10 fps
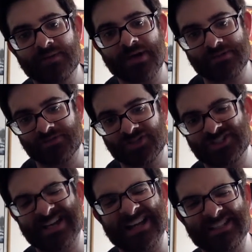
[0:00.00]
Bobby
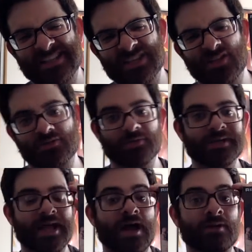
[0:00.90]
Fish's tights to get the 3
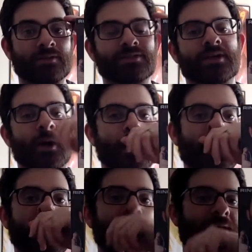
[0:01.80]
count.
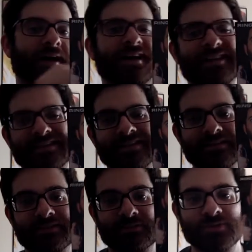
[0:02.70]
So
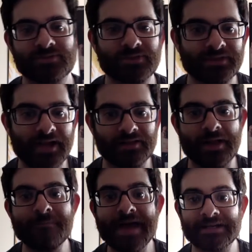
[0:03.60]
it wasn't really that
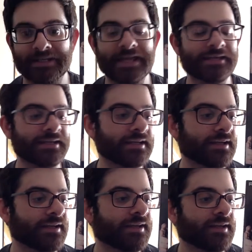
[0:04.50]
climatic ending.